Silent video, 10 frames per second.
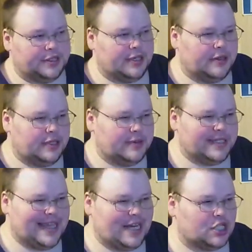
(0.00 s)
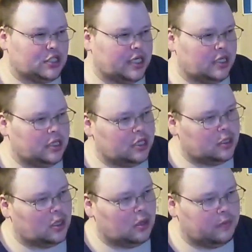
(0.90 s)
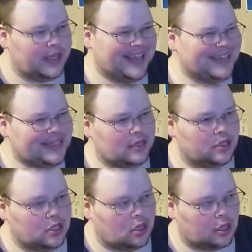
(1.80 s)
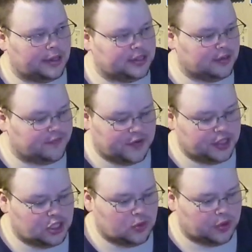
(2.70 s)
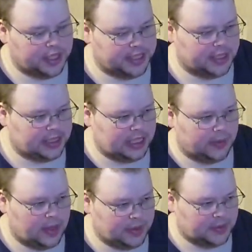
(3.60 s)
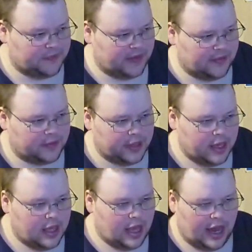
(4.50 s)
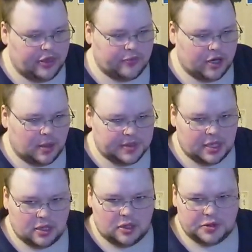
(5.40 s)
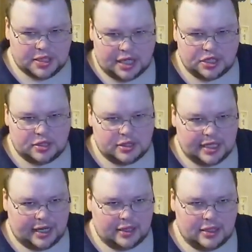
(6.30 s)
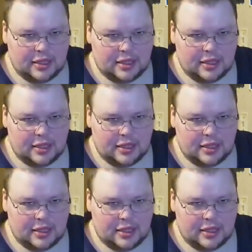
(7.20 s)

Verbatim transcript: Now this one is actually a little easy and a little hard. So the first two are easy. D W M is my favorite. I three comes in a close sec second.